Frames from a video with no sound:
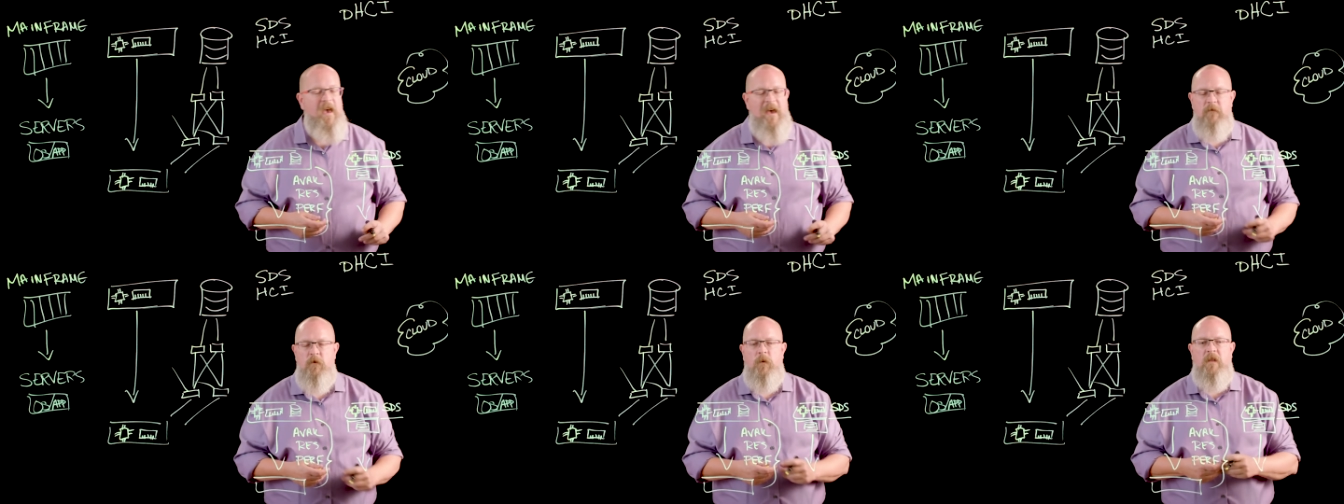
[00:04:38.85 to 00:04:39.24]

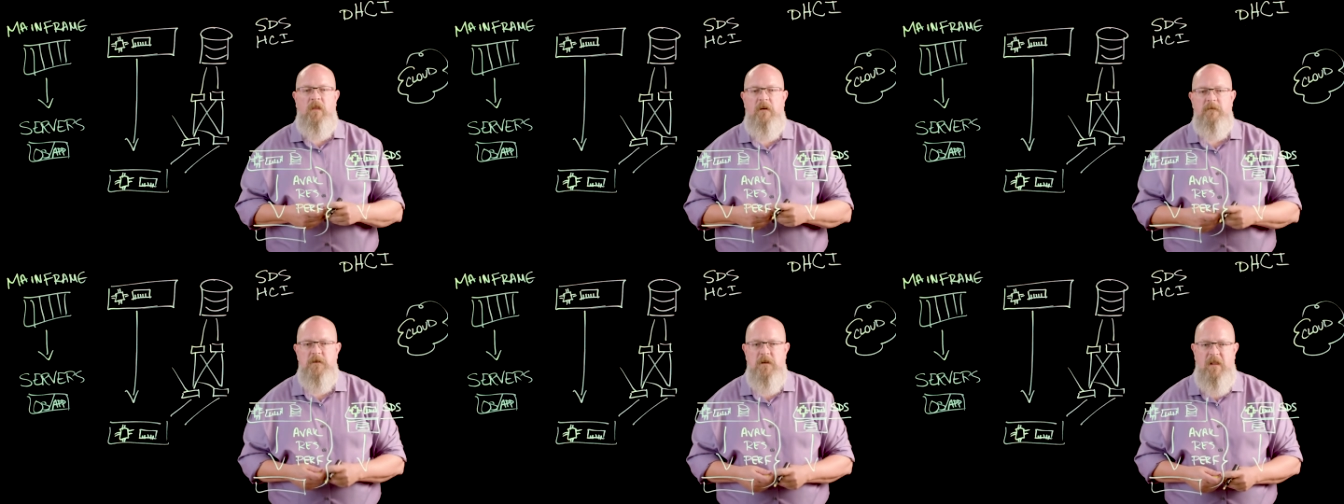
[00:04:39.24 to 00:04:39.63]

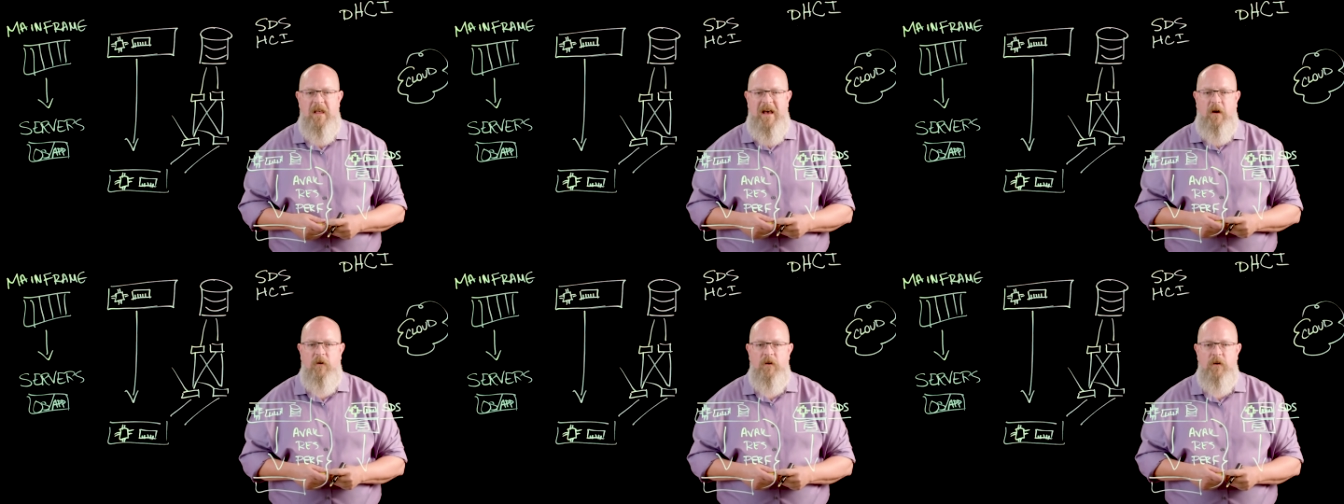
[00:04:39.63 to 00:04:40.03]
Everyone loves
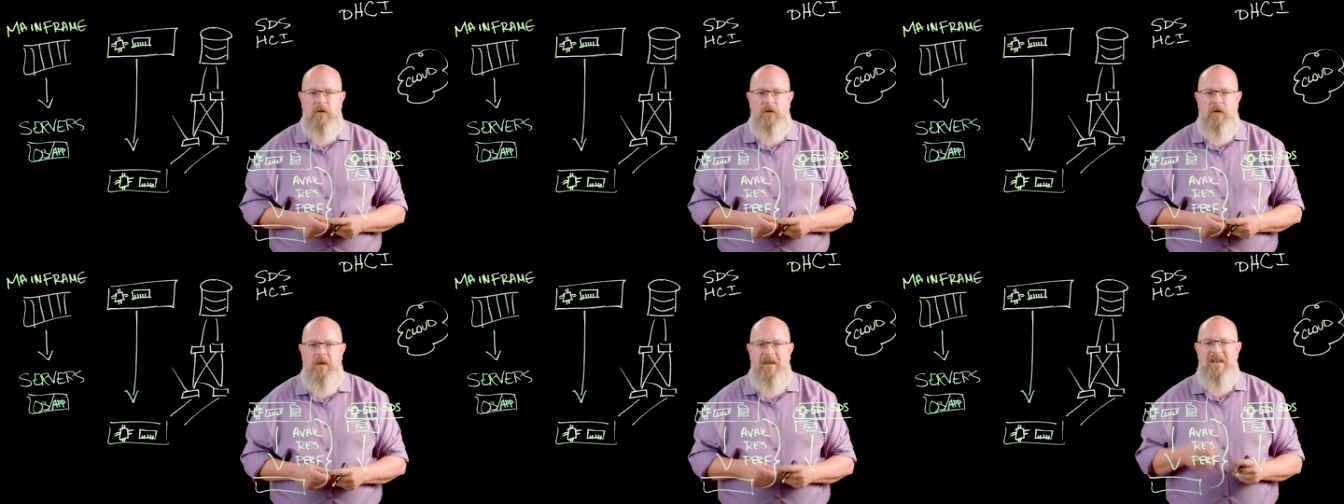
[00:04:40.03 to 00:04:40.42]
cloud,
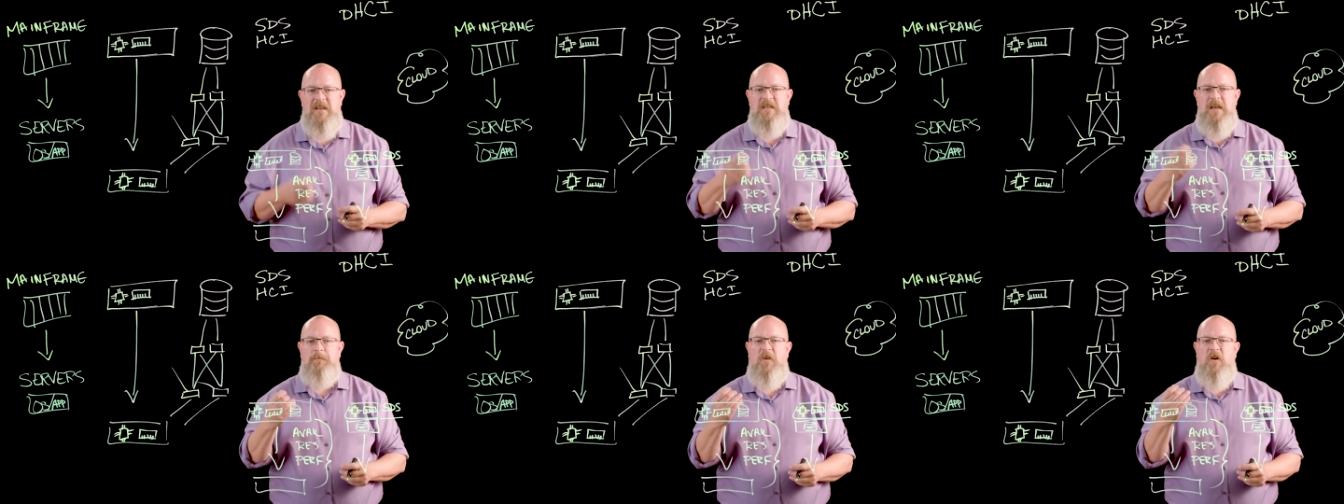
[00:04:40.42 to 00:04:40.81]

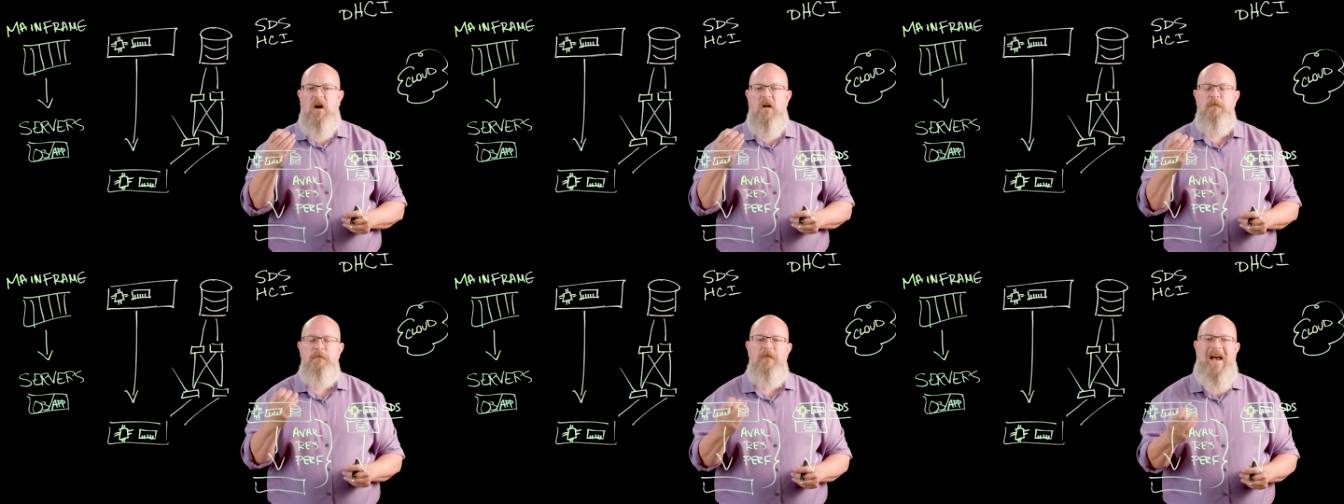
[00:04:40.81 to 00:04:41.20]
except there
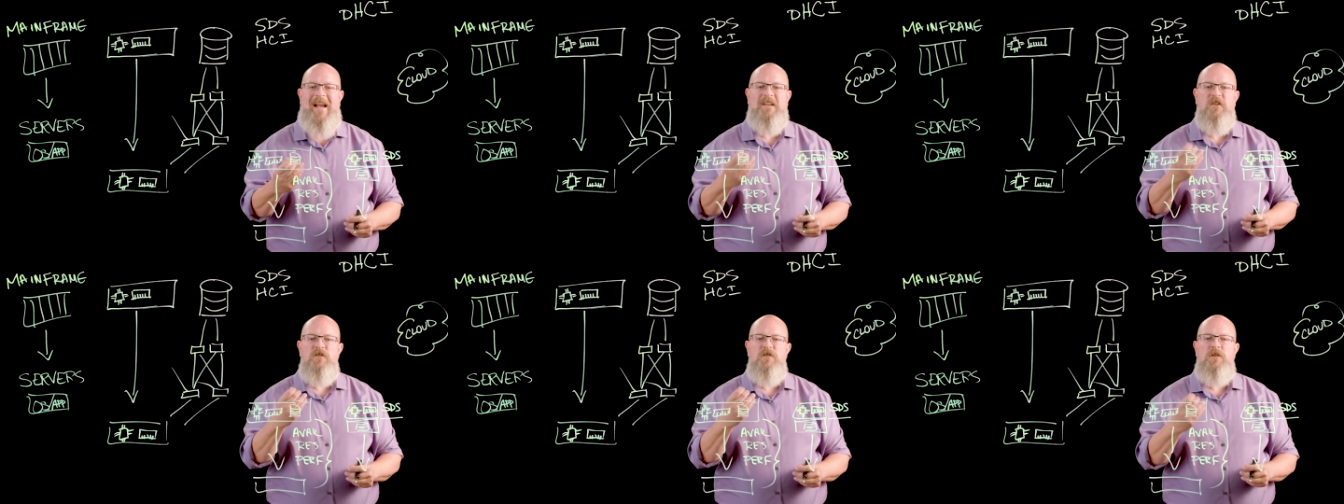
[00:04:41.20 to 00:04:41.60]
are
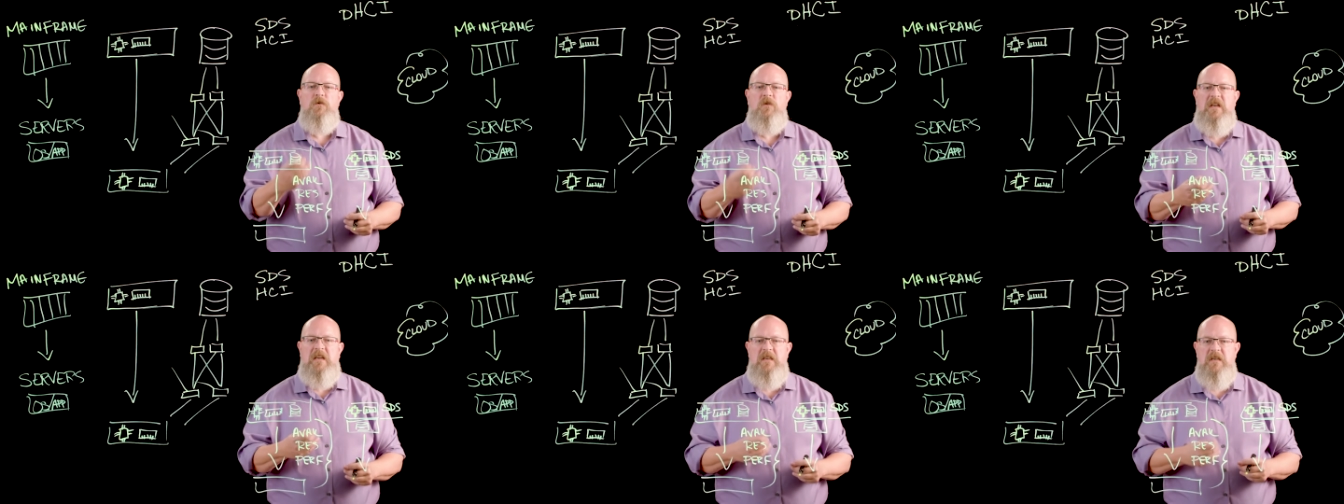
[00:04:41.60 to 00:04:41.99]
factors
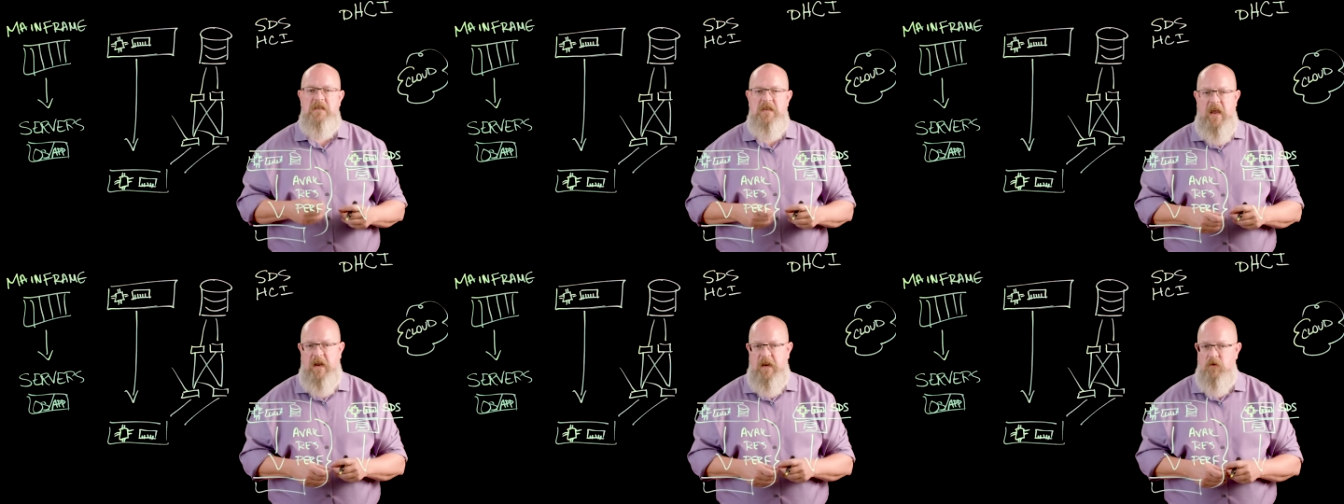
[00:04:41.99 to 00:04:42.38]
you need to
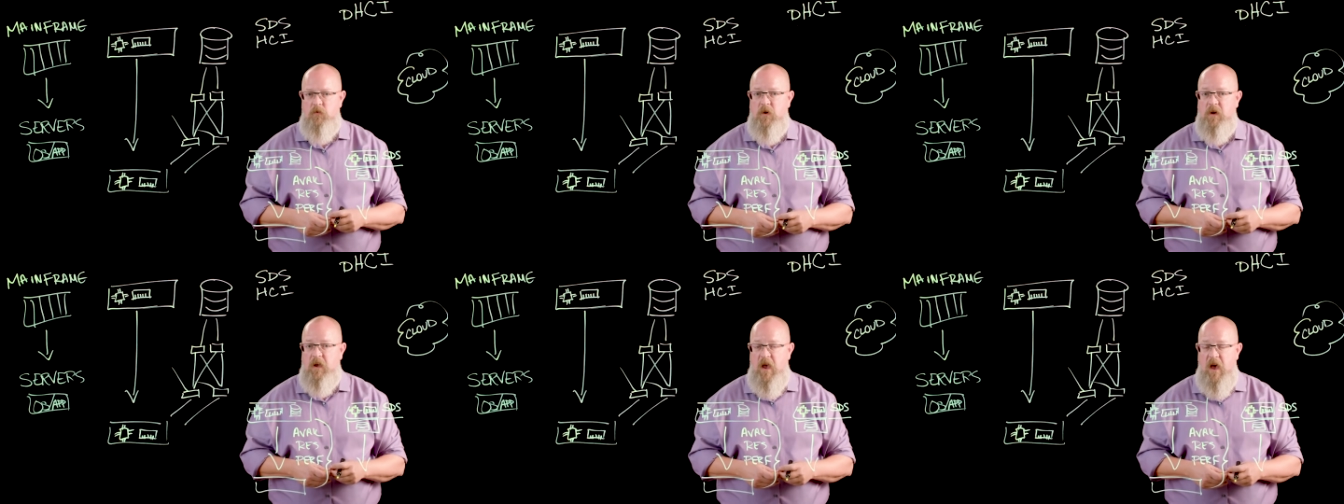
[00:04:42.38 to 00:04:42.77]
take
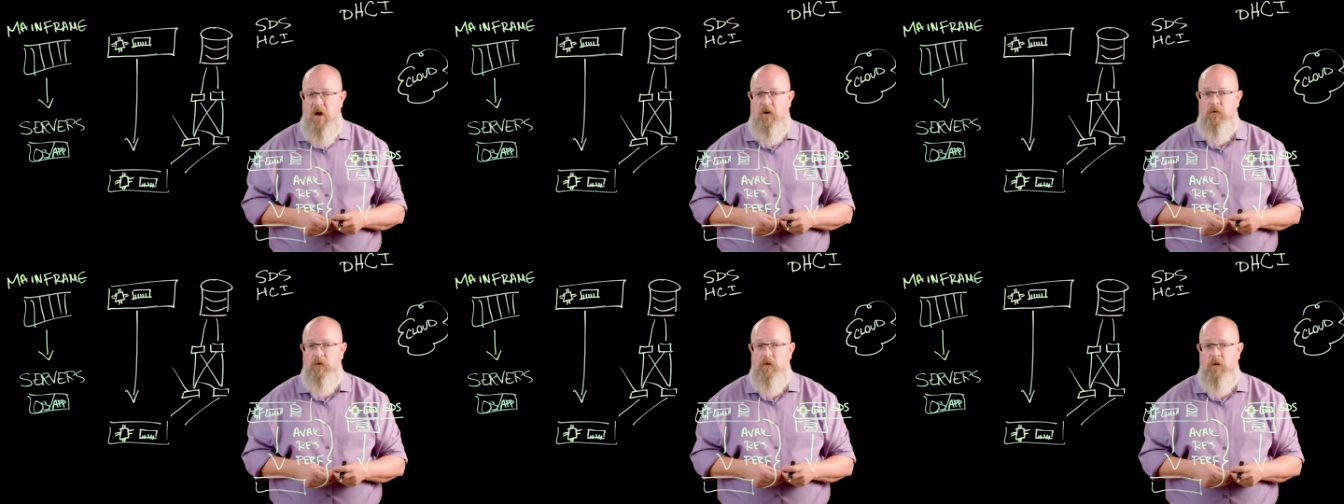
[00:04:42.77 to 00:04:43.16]
into
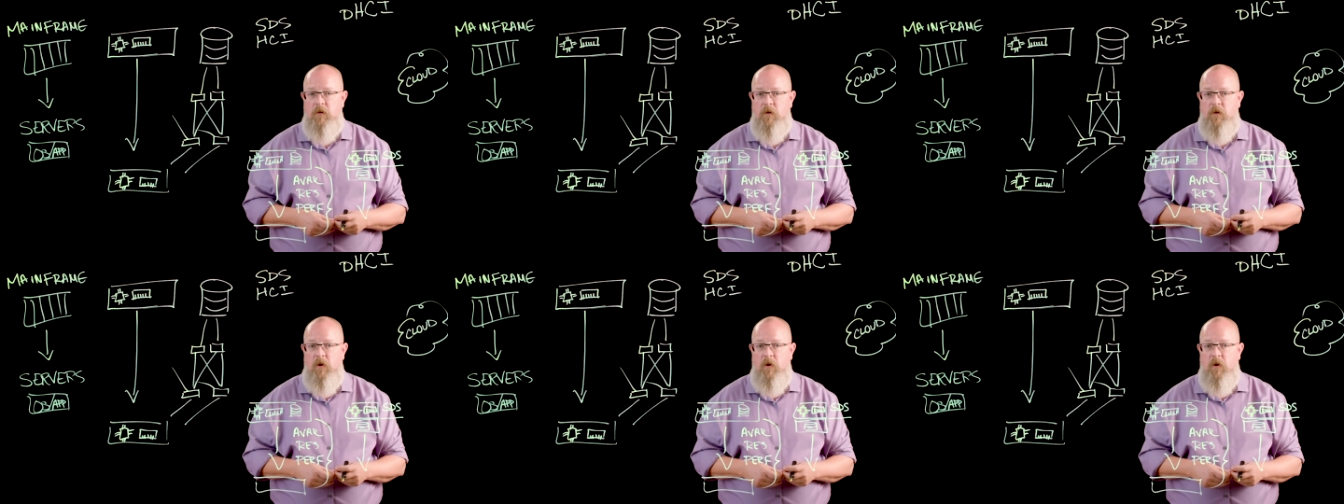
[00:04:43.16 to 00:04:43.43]
account